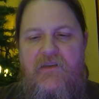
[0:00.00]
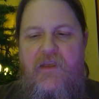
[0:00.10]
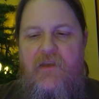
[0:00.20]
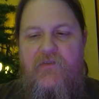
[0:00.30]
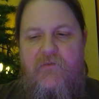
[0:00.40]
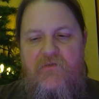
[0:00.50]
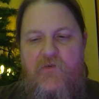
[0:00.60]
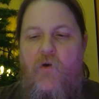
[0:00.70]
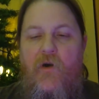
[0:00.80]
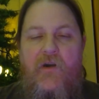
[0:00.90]
as some of
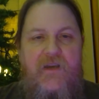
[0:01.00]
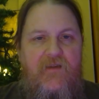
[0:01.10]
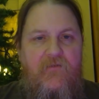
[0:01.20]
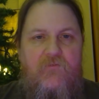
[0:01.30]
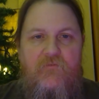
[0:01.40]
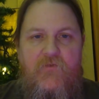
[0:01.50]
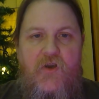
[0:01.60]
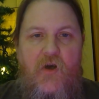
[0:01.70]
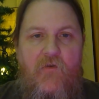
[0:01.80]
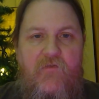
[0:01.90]
you already
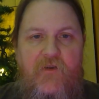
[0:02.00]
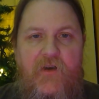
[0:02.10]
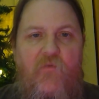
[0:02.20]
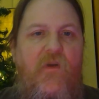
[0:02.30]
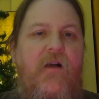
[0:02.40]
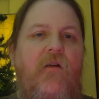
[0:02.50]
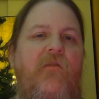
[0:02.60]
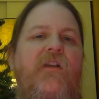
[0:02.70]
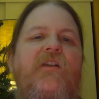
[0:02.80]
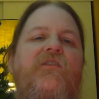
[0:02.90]
know very well,